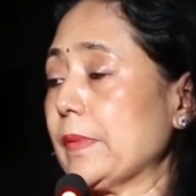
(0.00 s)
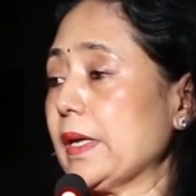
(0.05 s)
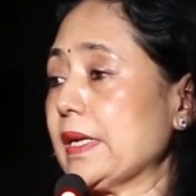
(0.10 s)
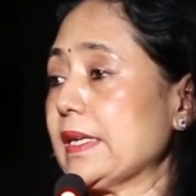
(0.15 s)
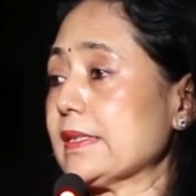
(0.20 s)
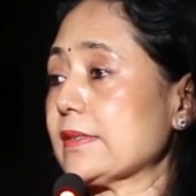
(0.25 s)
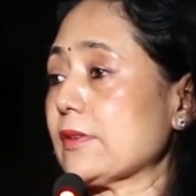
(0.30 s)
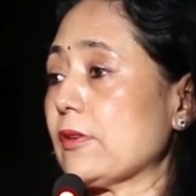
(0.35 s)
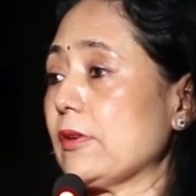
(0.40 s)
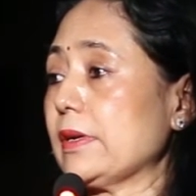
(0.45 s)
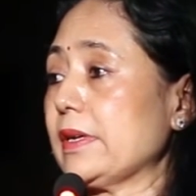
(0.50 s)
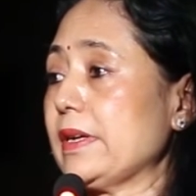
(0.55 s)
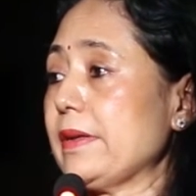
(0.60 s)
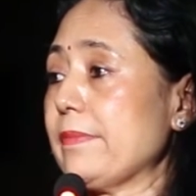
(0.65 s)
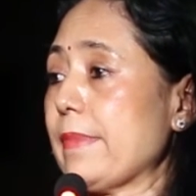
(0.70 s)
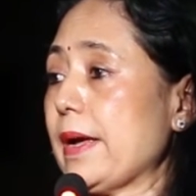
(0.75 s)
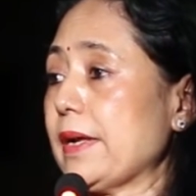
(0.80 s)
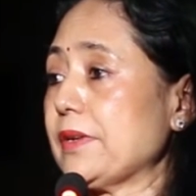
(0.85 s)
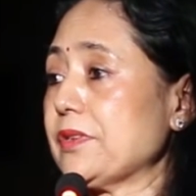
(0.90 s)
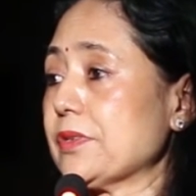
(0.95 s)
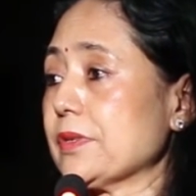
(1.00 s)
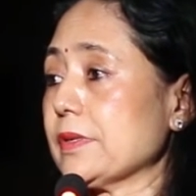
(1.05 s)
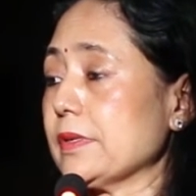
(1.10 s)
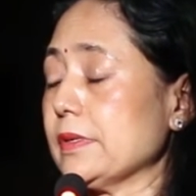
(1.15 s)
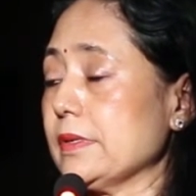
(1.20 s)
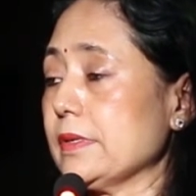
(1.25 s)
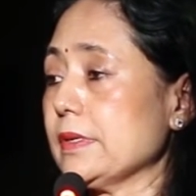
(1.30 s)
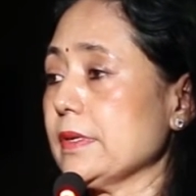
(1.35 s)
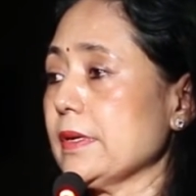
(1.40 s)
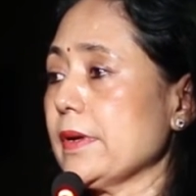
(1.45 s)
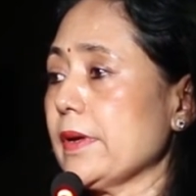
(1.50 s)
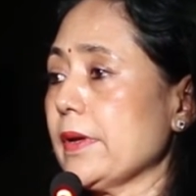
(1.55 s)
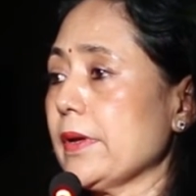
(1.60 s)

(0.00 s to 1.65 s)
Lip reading: it is already mentioned,